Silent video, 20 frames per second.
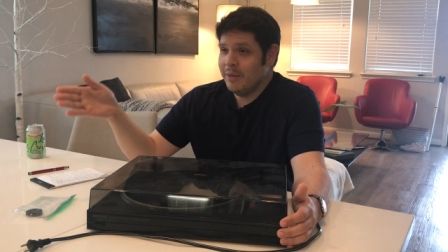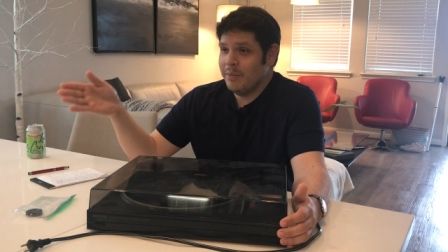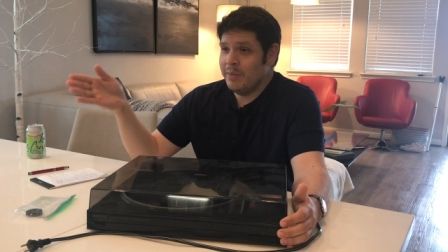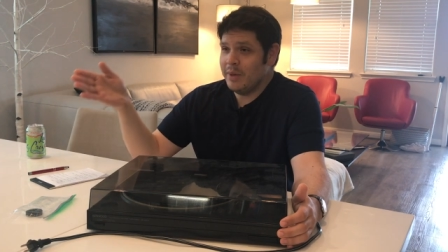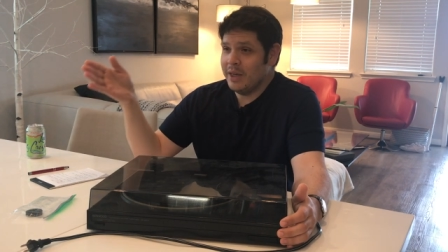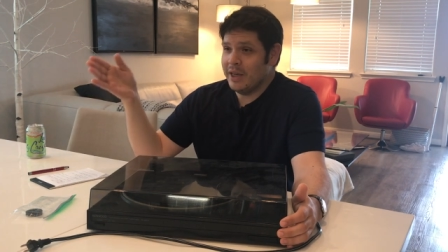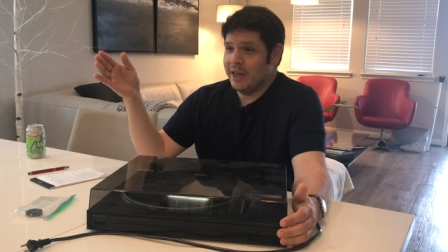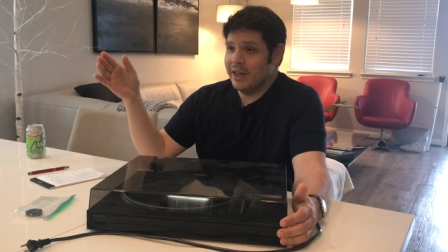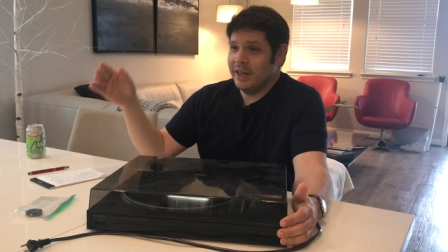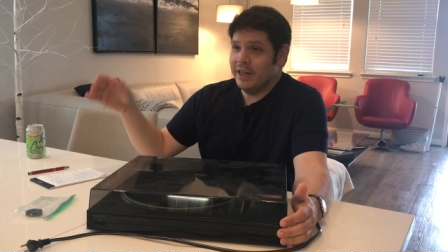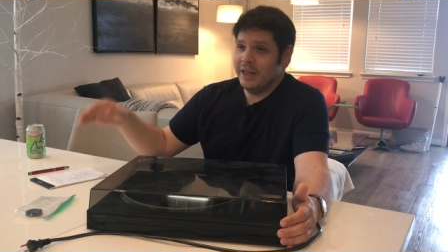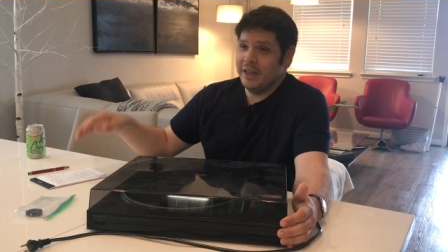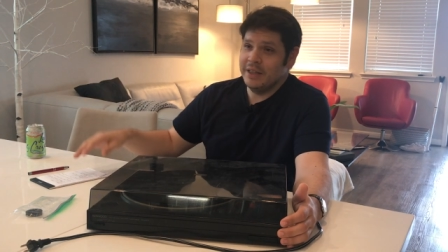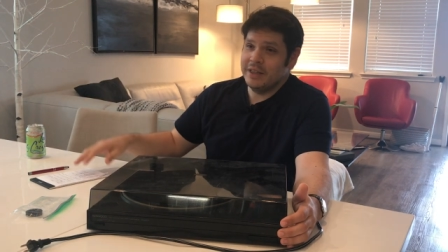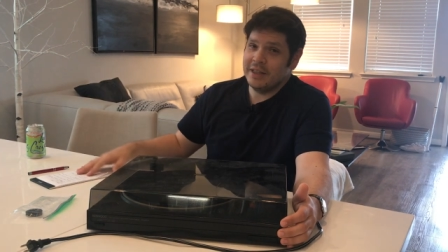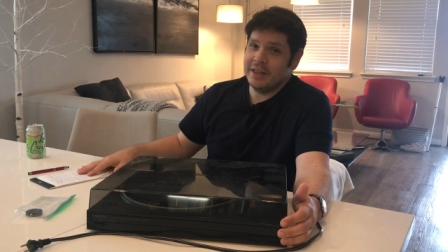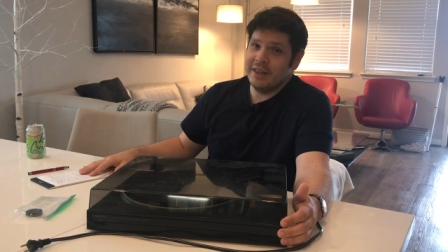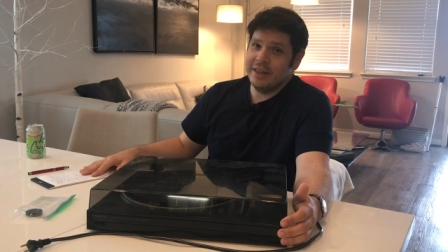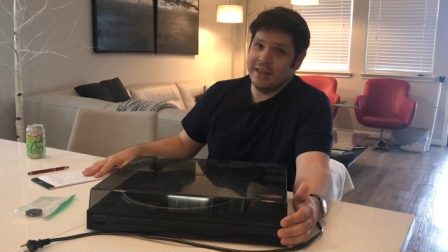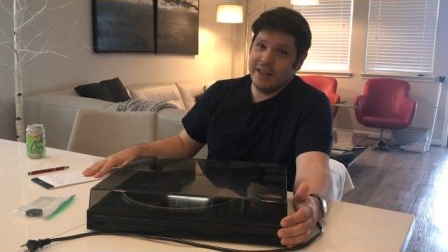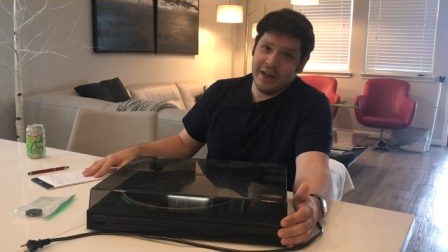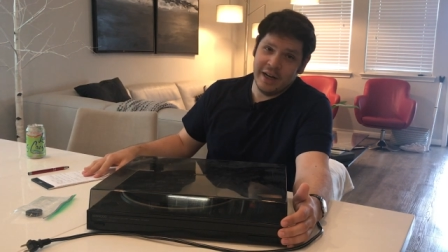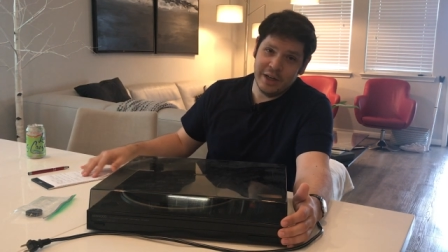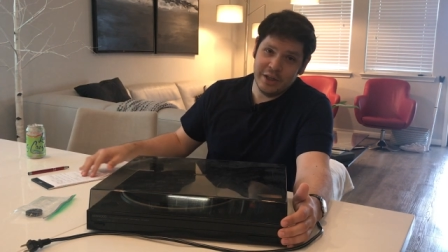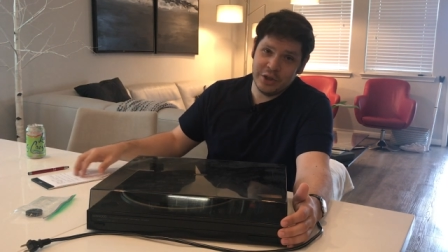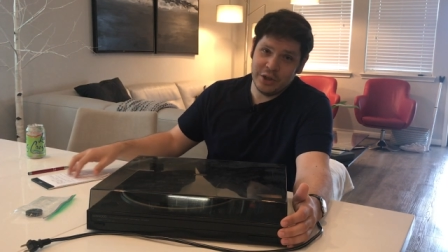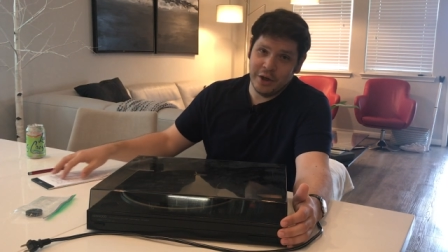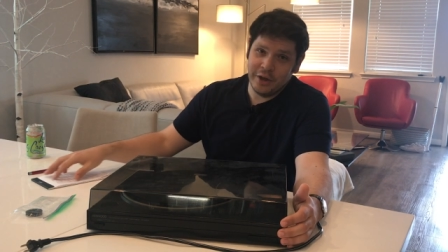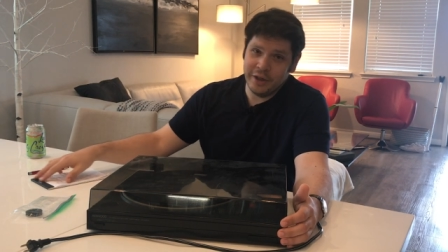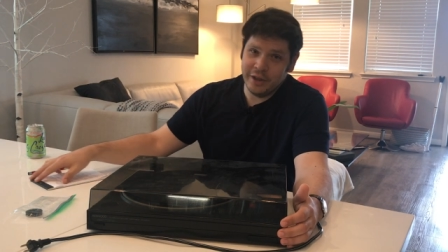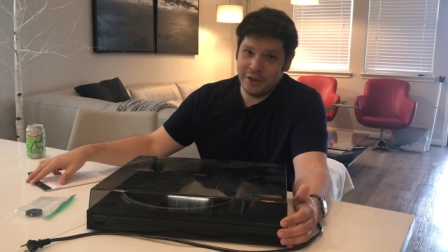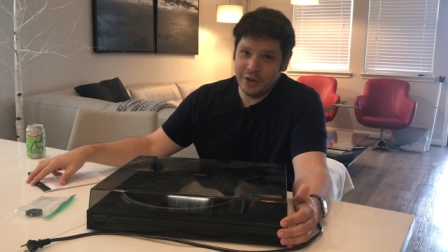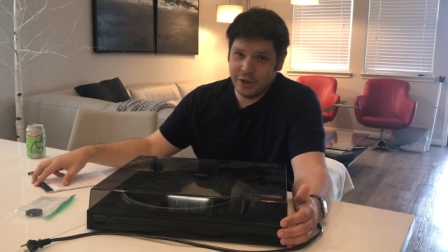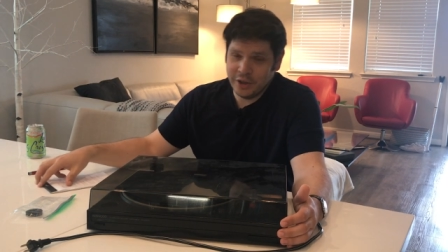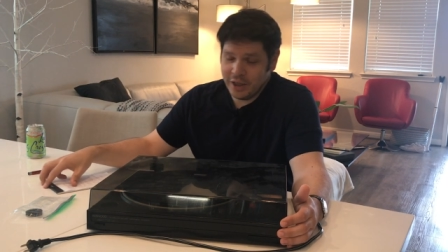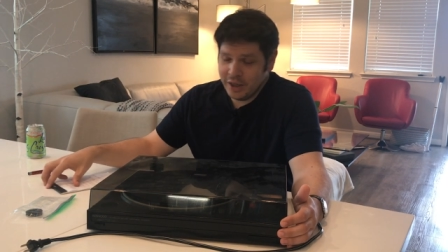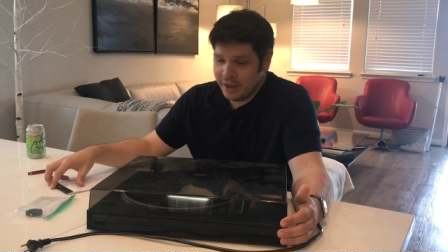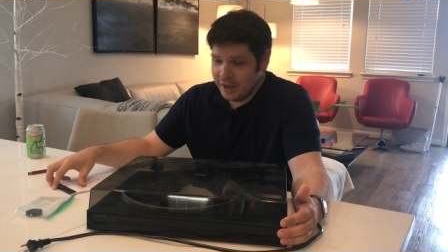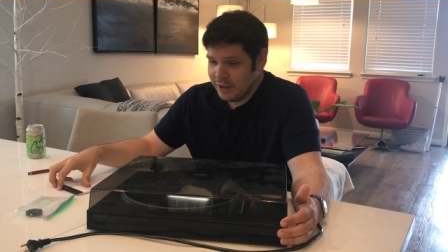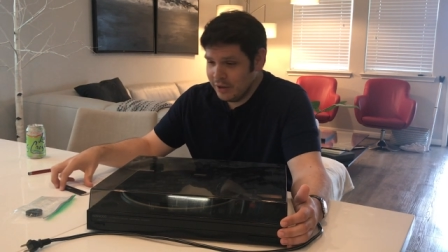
because then I started looking